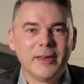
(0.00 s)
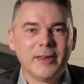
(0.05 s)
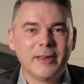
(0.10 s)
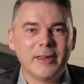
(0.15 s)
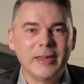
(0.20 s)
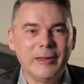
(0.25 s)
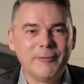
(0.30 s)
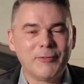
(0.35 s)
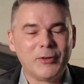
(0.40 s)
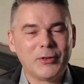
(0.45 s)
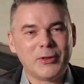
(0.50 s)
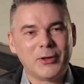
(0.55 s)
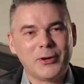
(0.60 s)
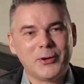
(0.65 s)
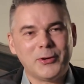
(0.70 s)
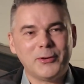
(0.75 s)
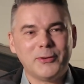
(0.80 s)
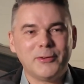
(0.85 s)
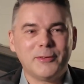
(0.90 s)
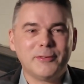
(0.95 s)
Even
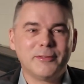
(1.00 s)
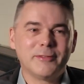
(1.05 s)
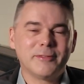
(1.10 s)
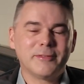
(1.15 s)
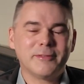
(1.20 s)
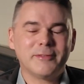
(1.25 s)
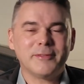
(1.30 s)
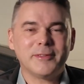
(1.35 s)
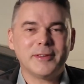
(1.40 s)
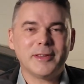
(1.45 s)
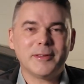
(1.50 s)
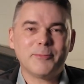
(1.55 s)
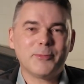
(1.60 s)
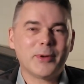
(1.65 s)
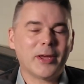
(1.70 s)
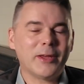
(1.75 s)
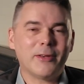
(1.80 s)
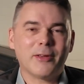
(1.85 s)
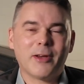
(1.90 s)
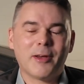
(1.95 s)
though it
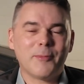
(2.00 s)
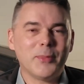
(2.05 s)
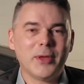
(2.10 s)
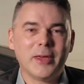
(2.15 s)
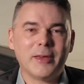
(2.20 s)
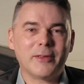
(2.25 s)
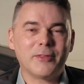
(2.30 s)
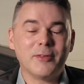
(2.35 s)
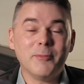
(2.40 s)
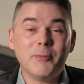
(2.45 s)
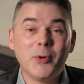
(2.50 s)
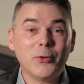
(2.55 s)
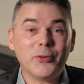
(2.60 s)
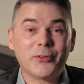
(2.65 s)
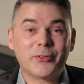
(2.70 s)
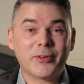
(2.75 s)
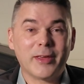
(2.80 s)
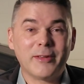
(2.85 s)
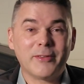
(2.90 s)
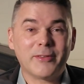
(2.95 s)
might not make the most
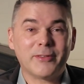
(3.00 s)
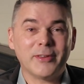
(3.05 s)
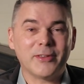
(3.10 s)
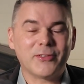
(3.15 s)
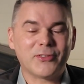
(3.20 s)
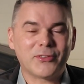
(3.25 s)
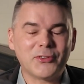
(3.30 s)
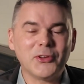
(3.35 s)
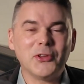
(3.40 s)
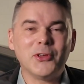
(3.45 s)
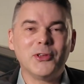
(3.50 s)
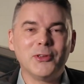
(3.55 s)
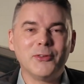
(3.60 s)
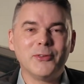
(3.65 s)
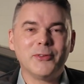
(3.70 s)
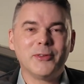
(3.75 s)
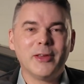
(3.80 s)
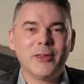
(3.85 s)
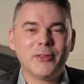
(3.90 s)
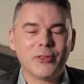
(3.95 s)
sense, it's
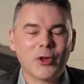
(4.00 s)
still,